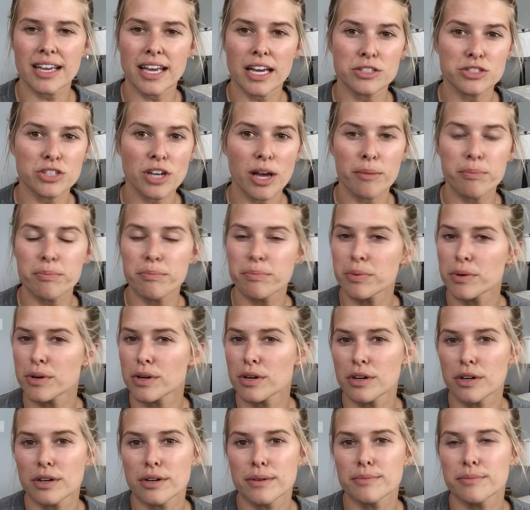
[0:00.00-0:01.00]
of catch up,
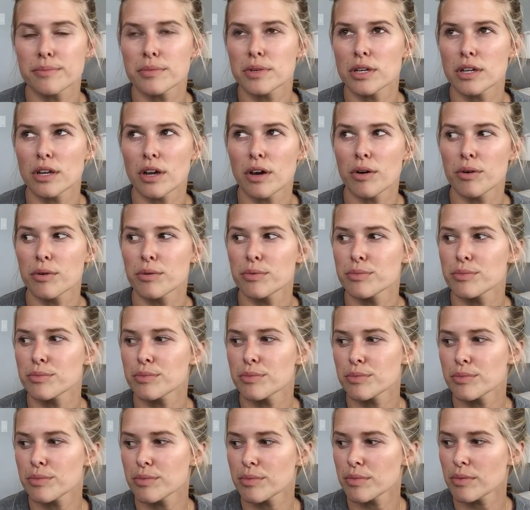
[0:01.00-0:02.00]
or, you know,
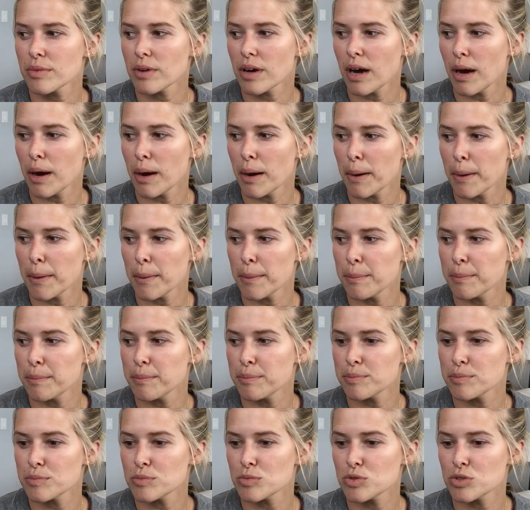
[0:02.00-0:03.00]

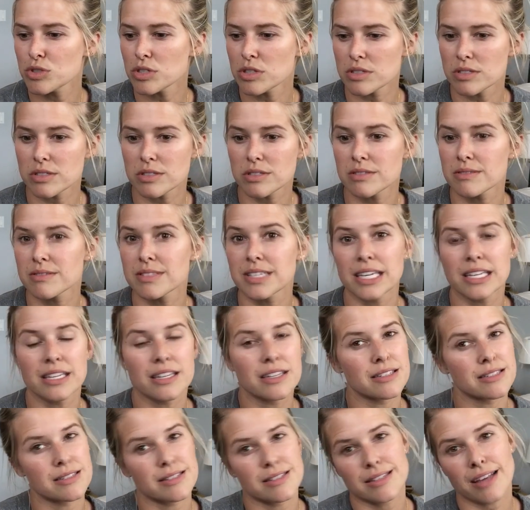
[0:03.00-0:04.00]
just sit
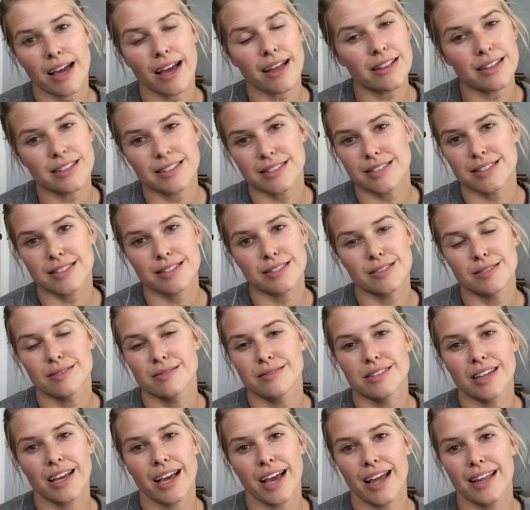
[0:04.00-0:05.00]
in silence
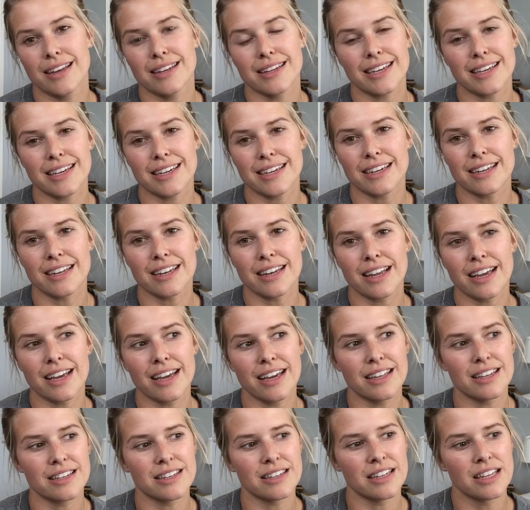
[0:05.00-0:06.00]
and eat
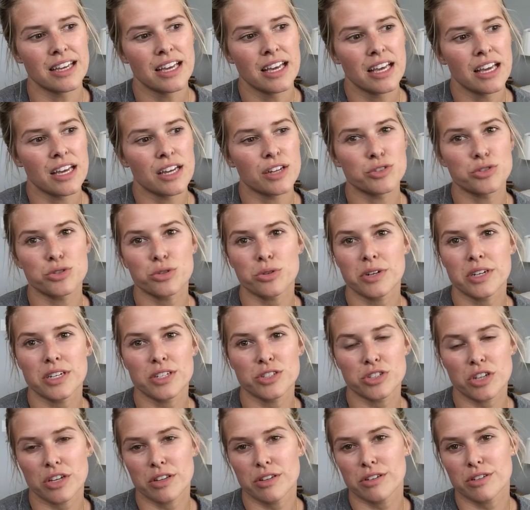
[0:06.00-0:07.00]
and enjoy
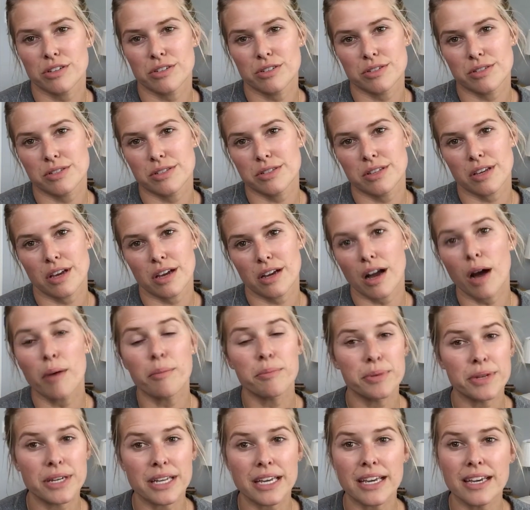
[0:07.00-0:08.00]
each other's
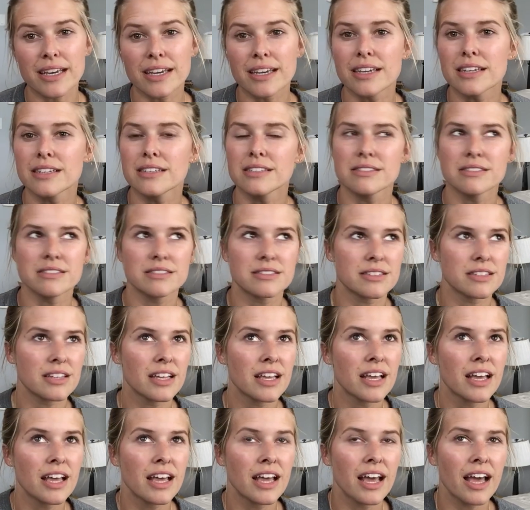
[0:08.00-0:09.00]
company.
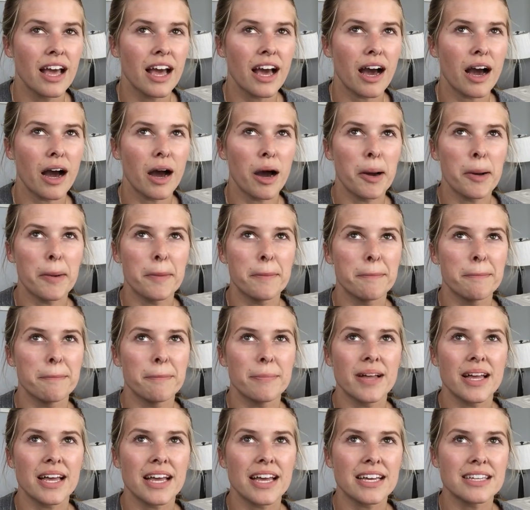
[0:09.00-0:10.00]
And
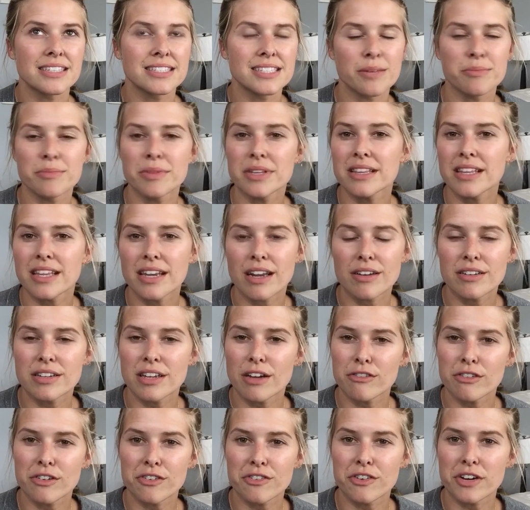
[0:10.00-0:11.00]
it's something that I'll
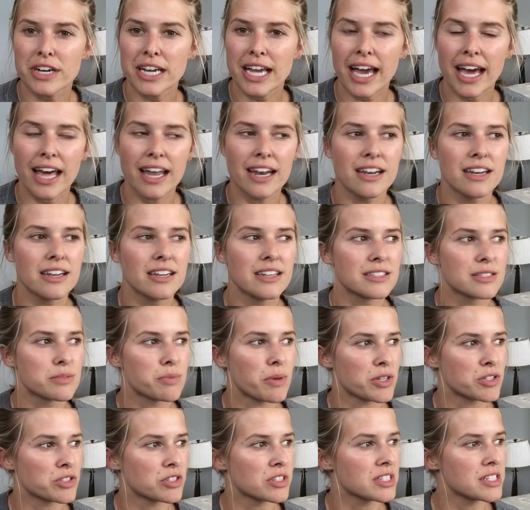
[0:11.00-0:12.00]
never forget. And
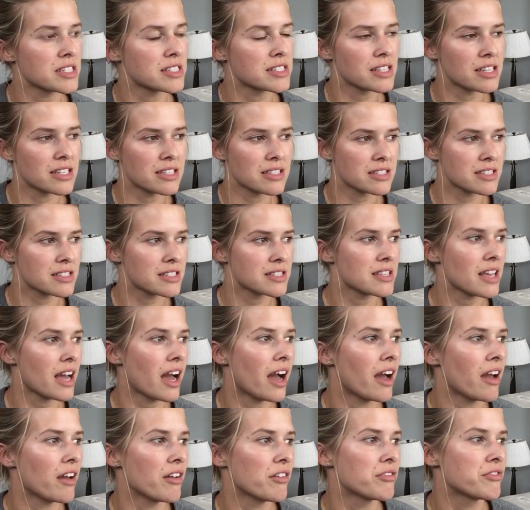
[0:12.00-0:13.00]
especially since
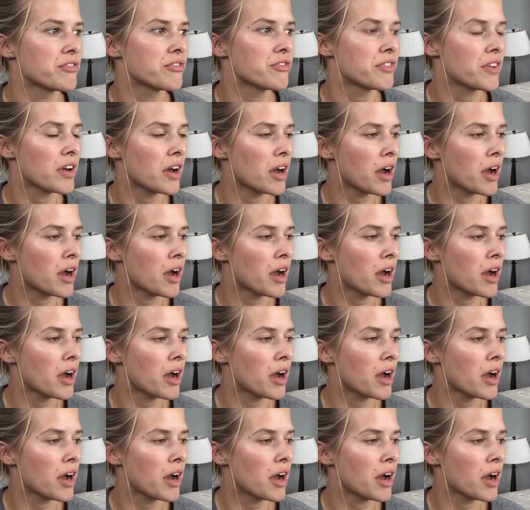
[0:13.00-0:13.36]
I've